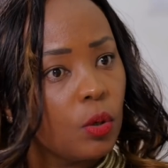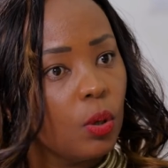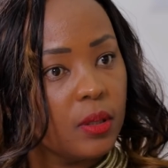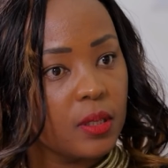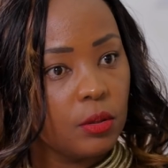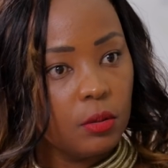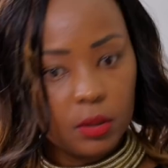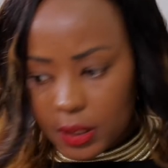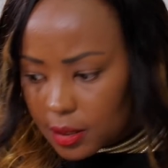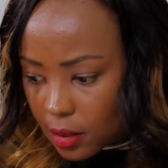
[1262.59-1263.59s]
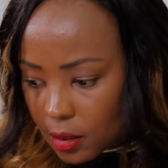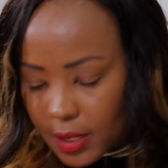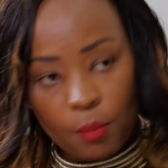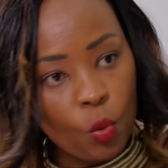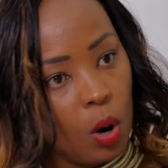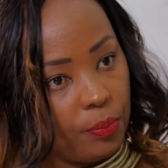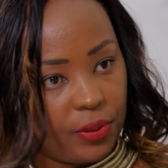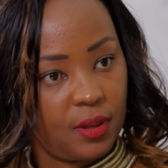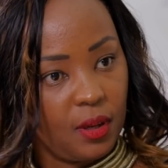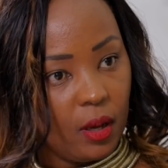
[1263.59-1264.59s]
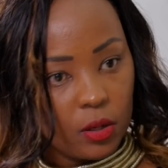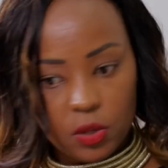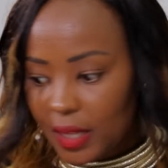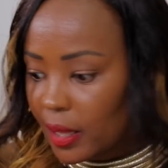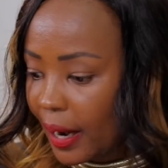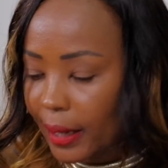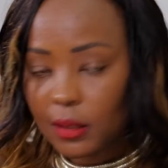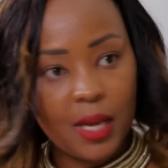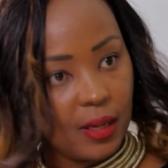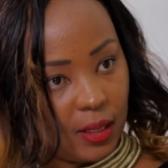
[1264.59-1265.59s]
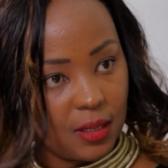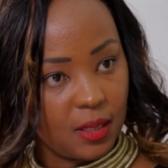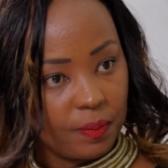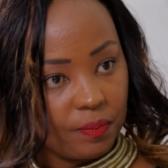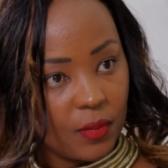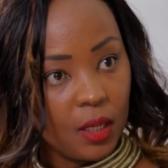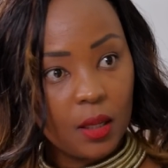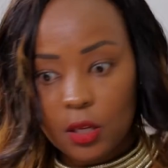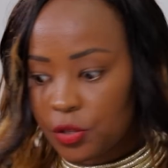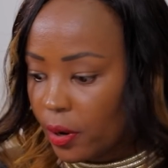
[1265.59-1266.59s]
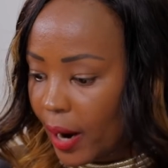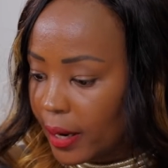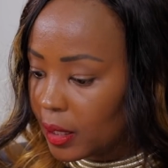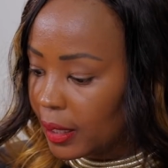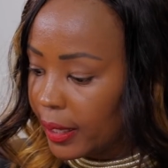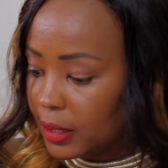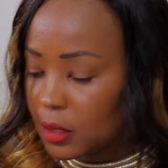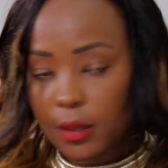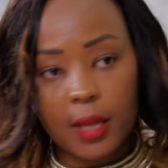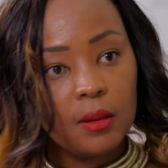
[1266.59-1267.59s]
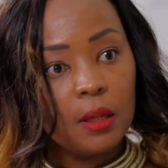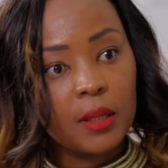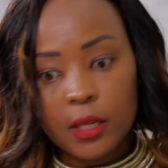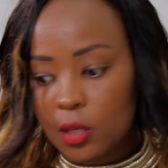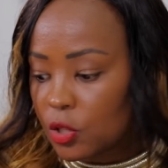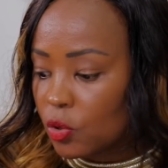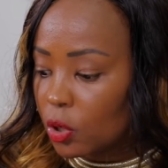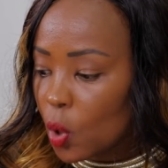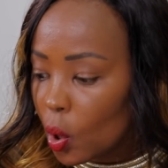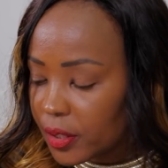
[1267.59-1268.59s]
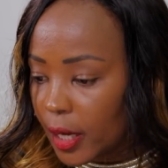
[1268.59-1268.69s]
cold. You know, just some warmth. So that they can take it. In case you're running late, then it's not hot.